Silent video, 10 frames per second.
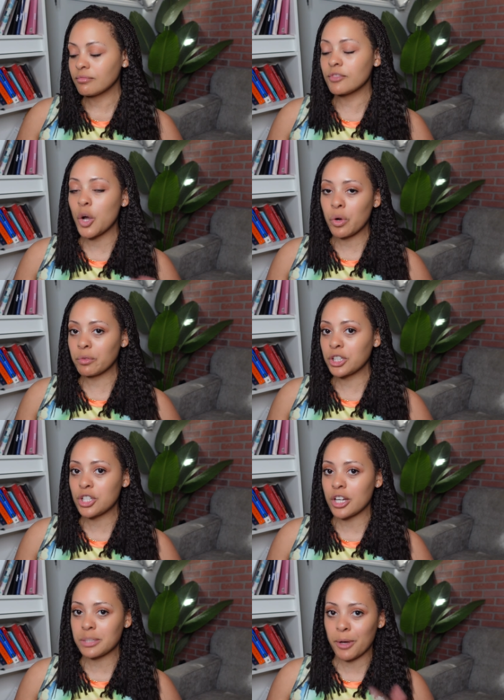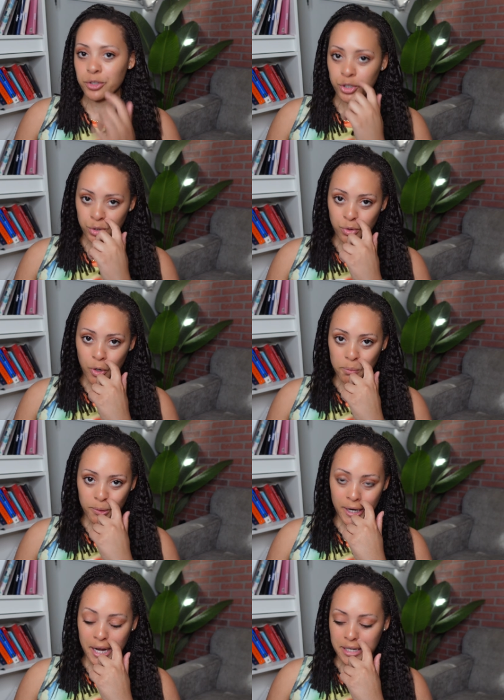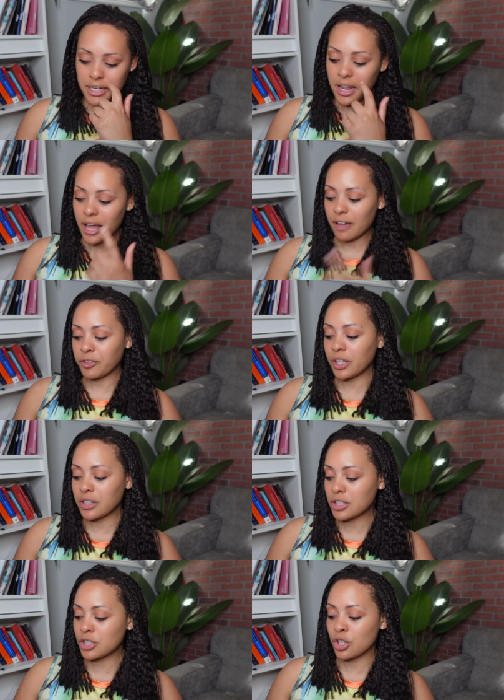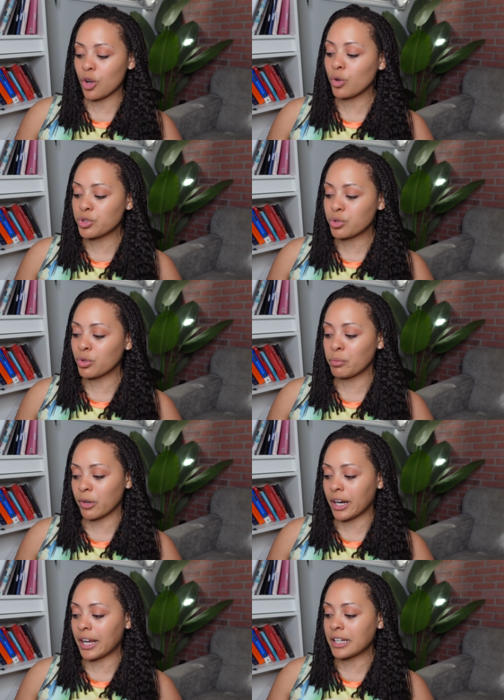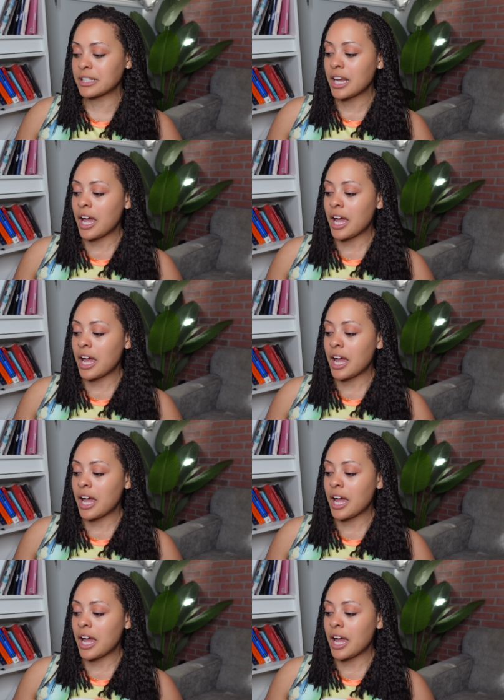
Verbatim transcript: no one really talks about the New Girl brand. I feel like this is an old school brand.